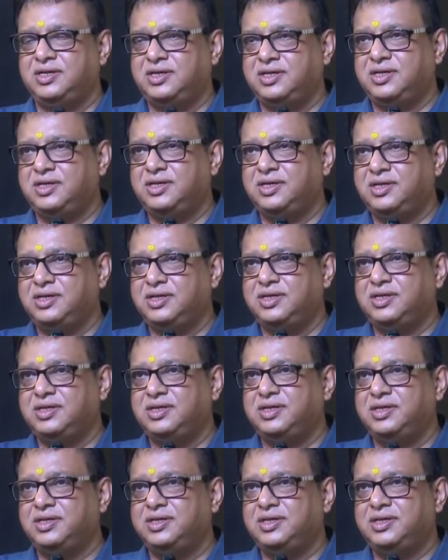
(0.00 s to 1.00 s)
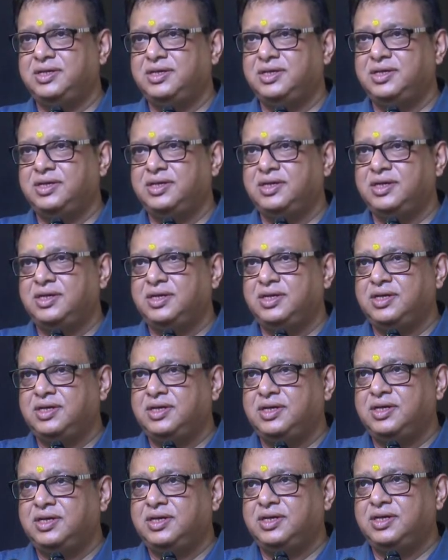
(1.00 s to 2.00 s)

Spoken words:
(no one is talking)